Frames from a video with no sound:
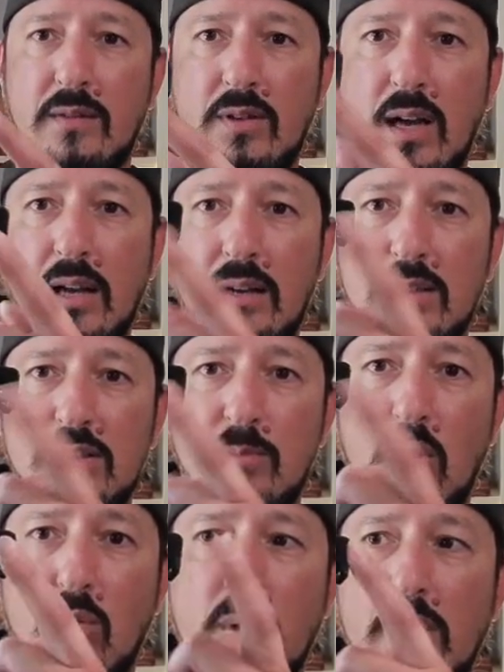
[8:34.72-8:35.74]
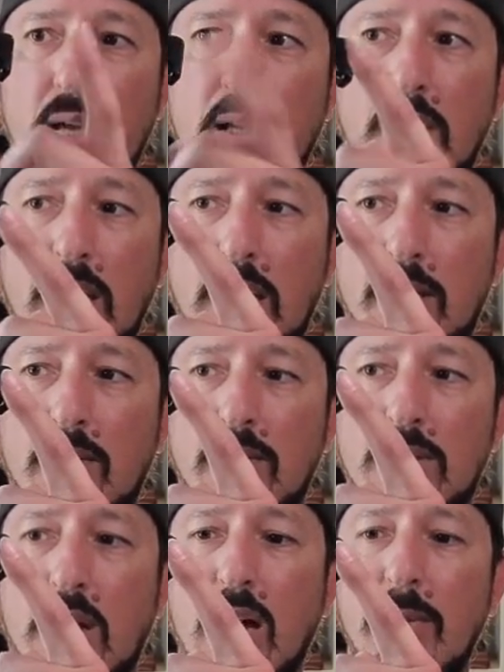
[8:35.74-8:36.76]
I've got a SmallRig
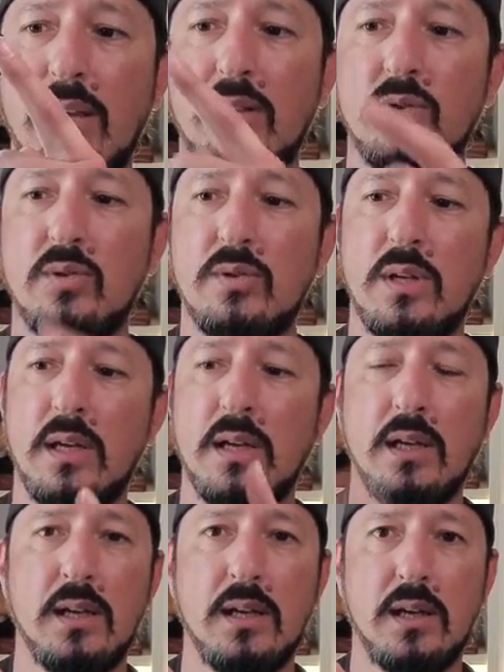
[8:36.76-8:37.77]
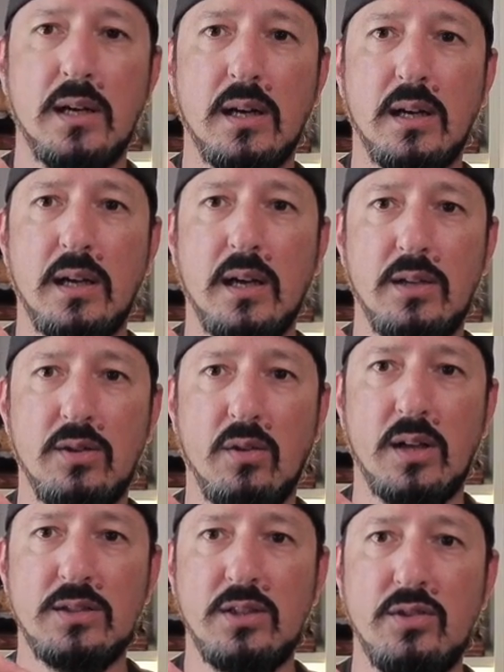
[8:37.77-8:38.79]
top handle, a
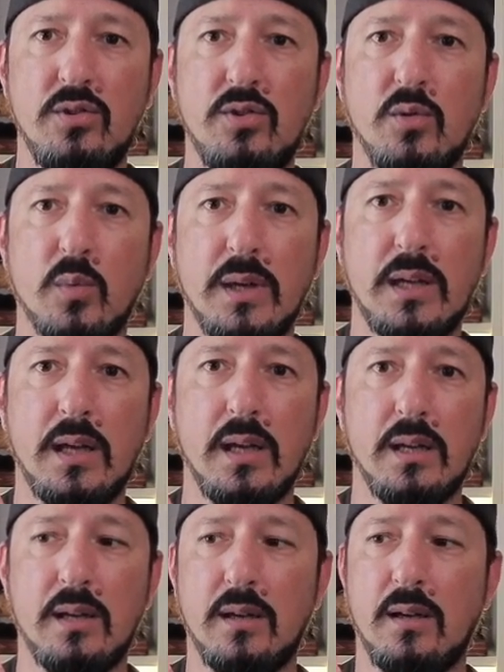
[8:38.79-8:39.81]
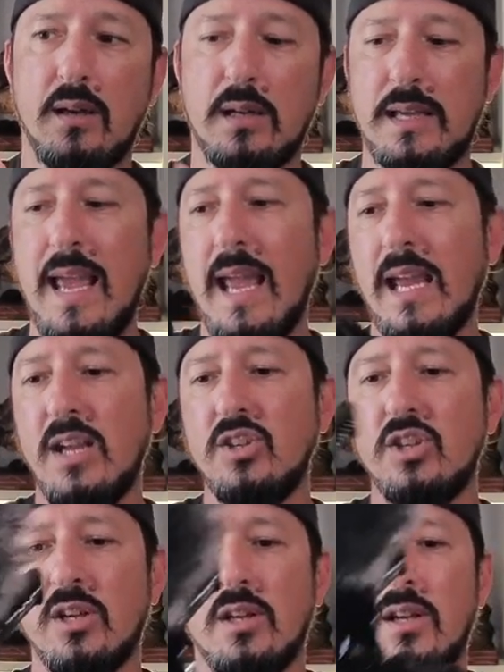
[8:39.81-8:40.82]
Ulanzi UU rig
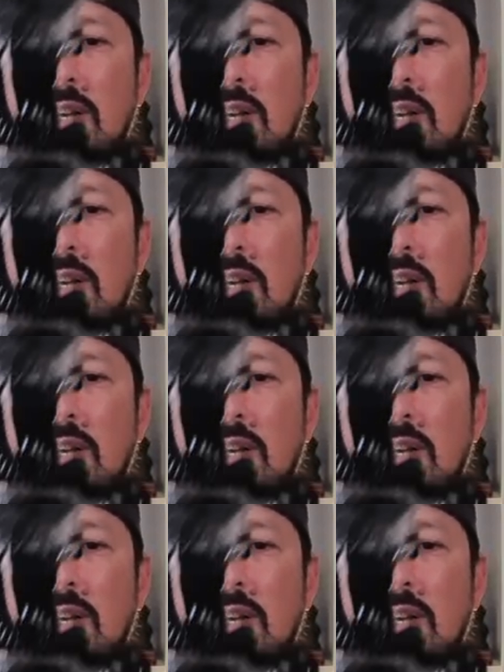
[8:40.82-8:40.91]
cage,